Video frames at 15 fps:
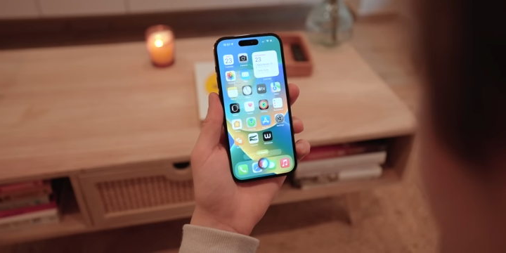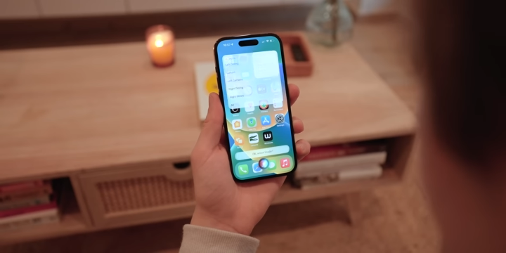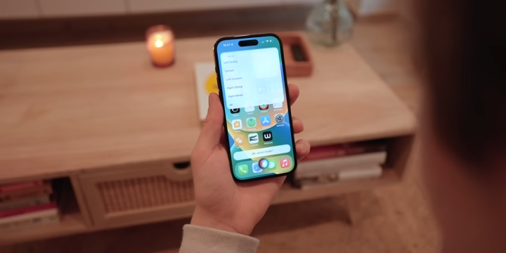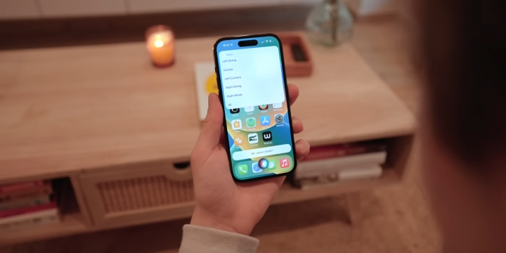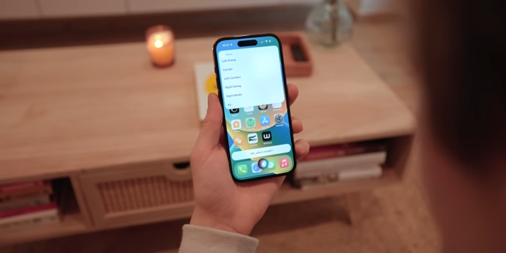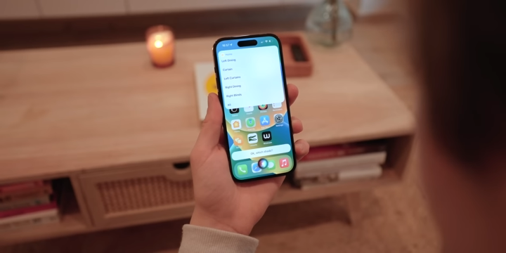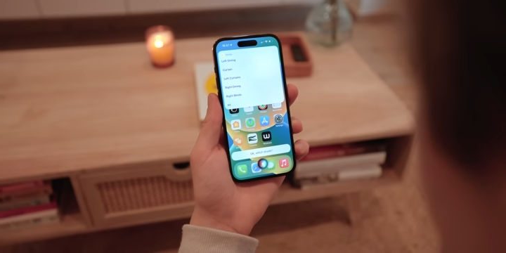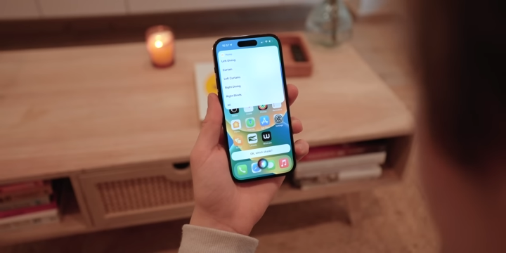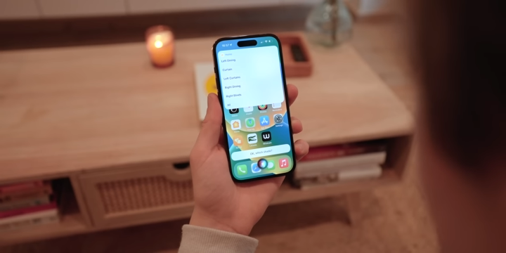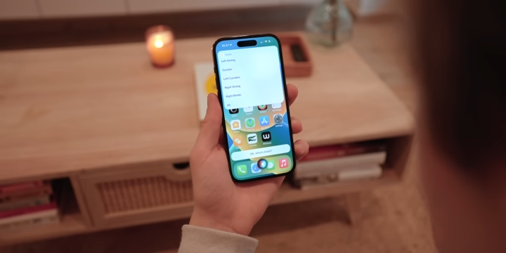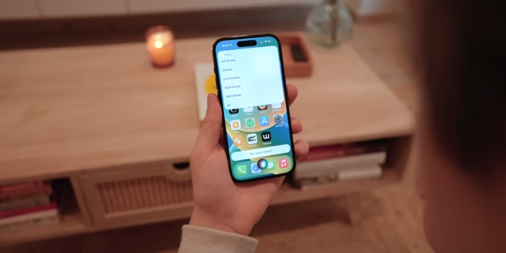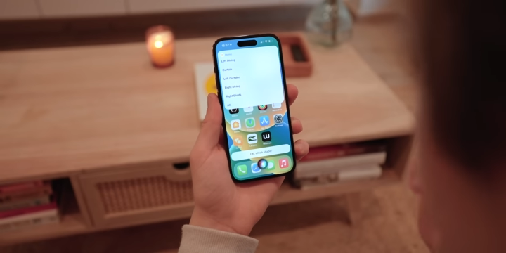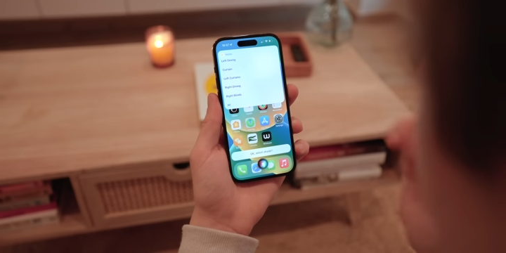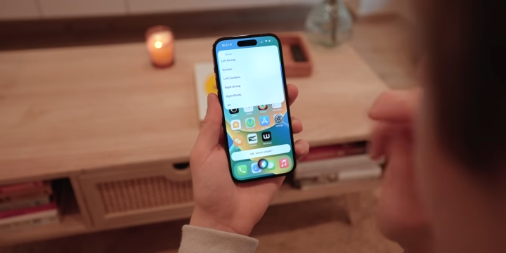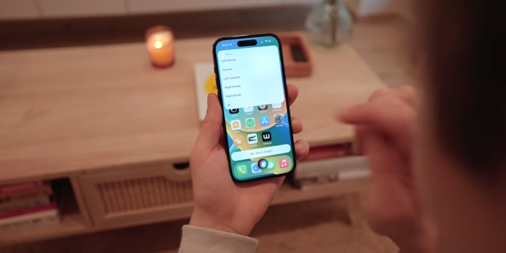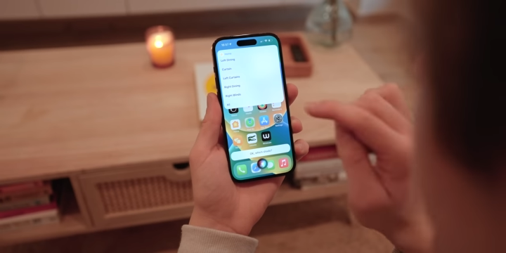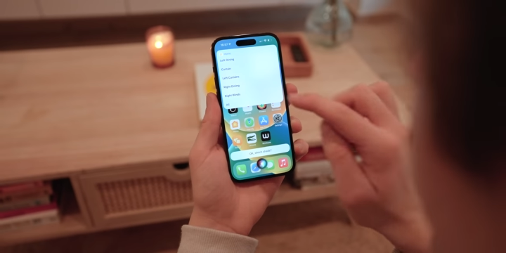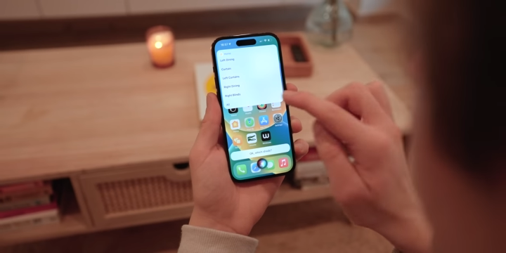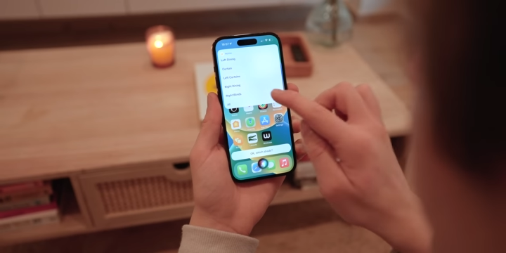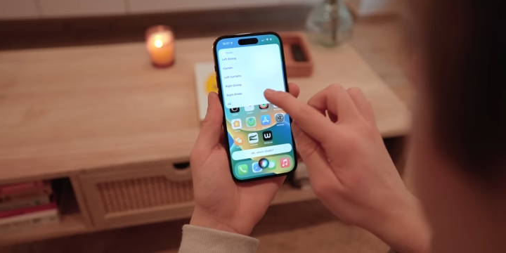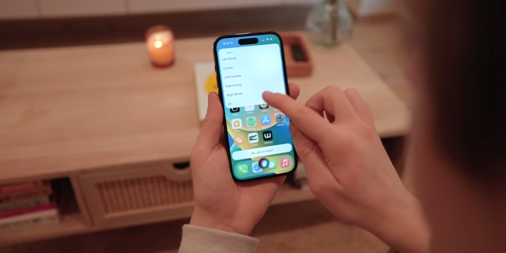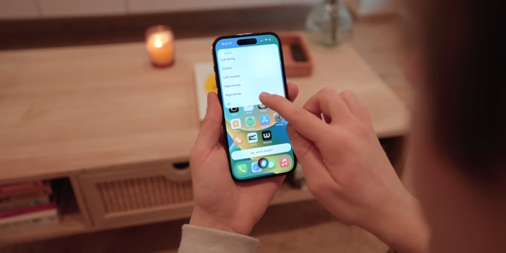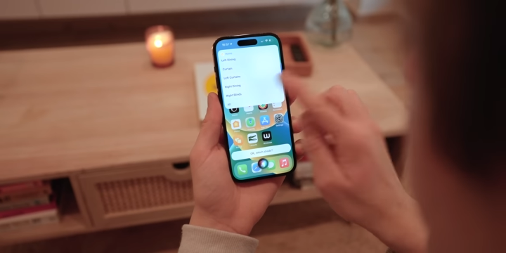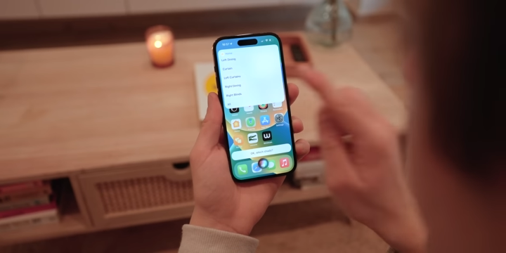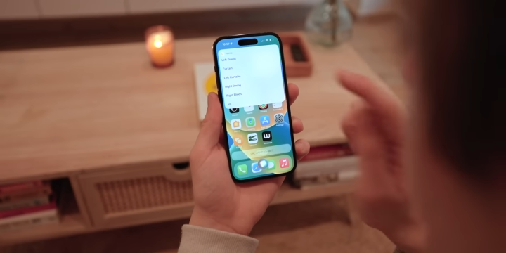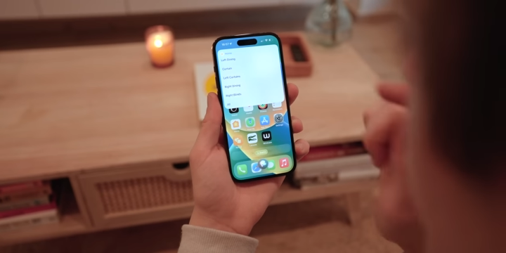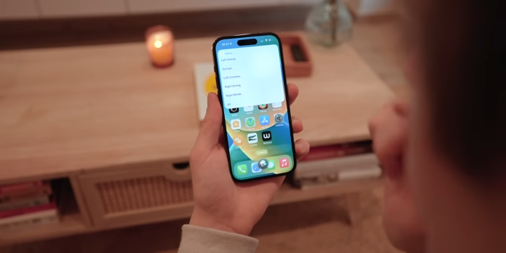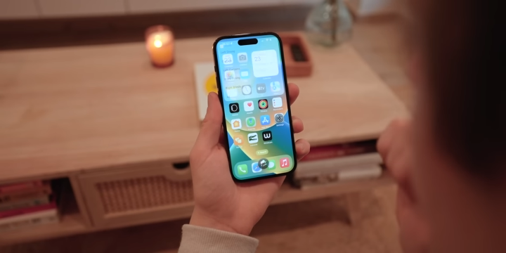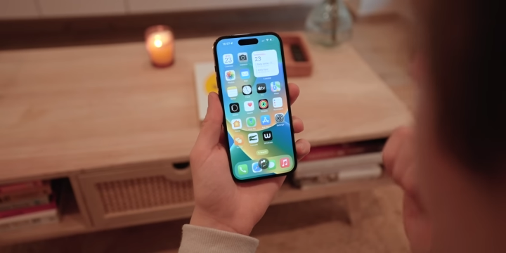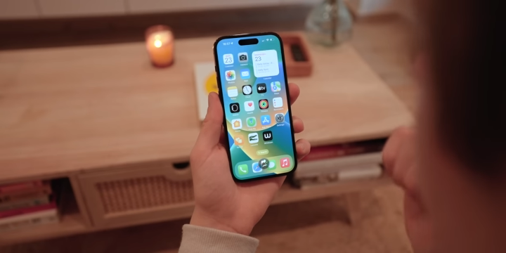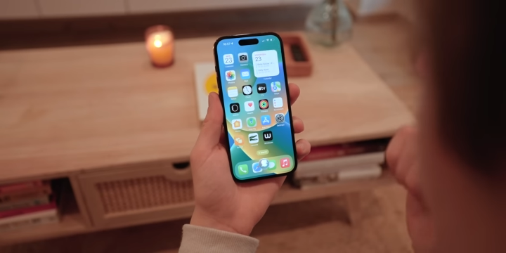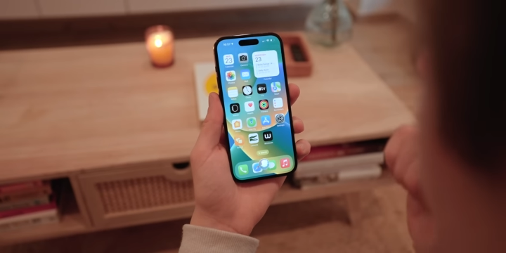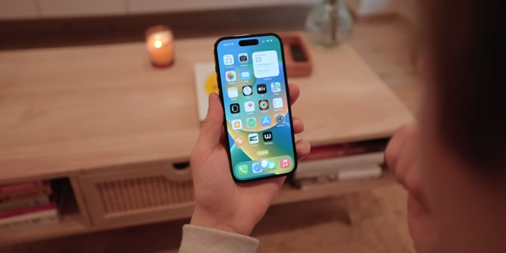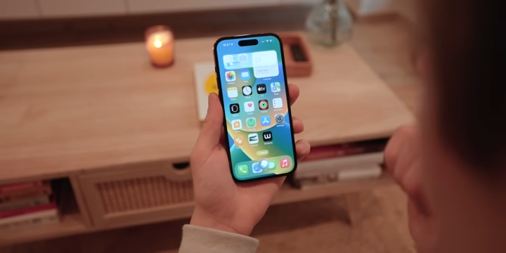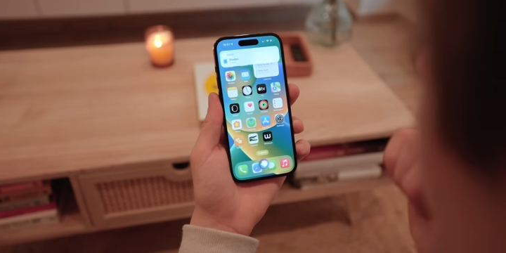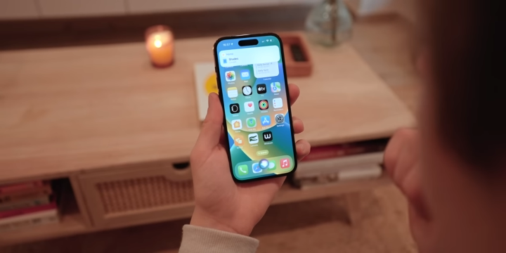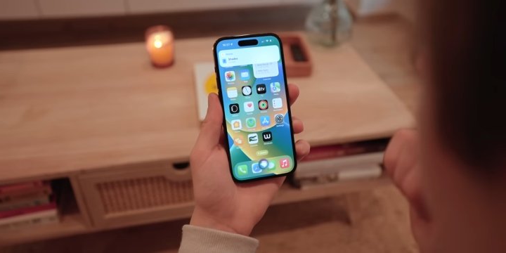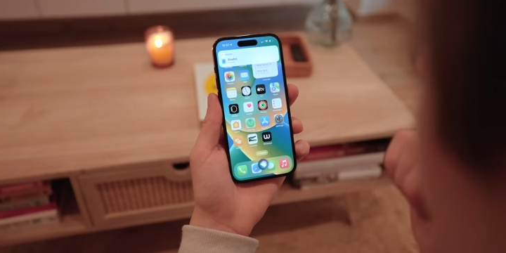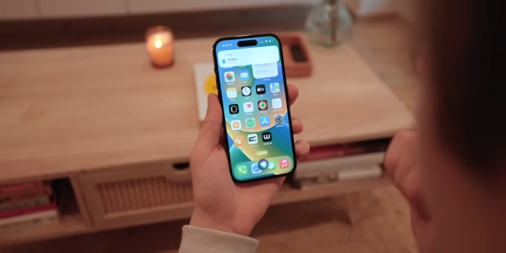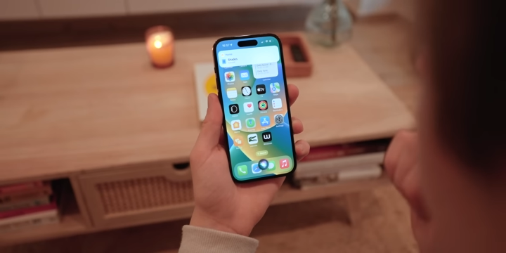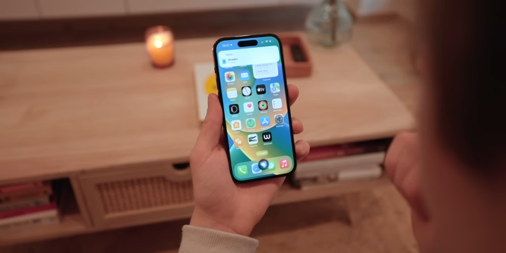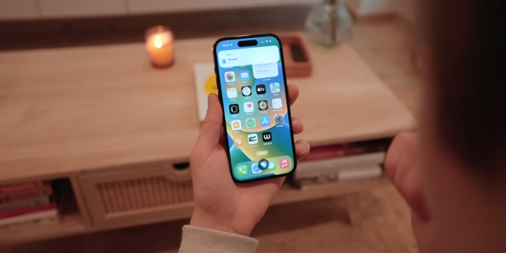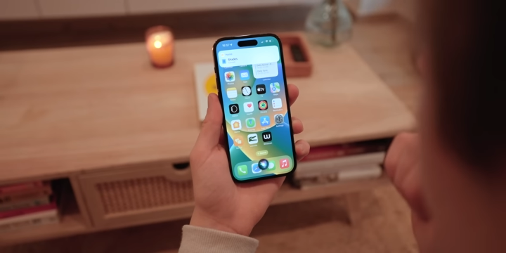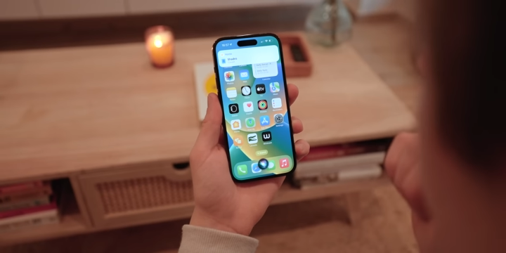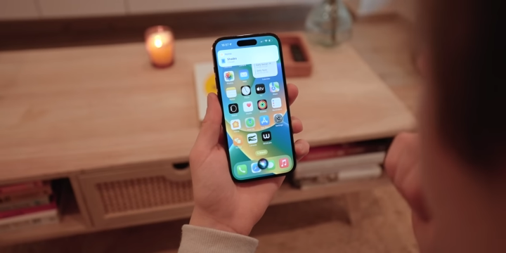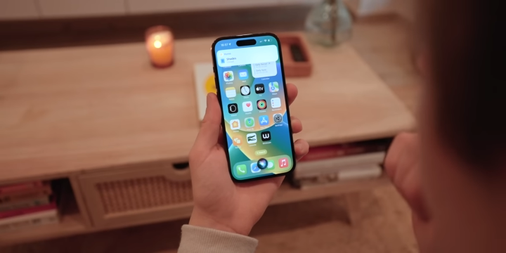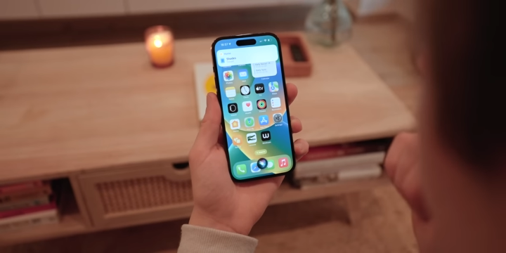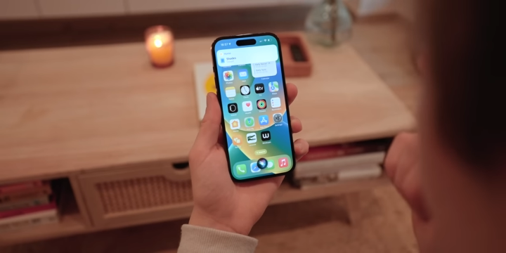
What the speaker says: [unreadable: no face in view]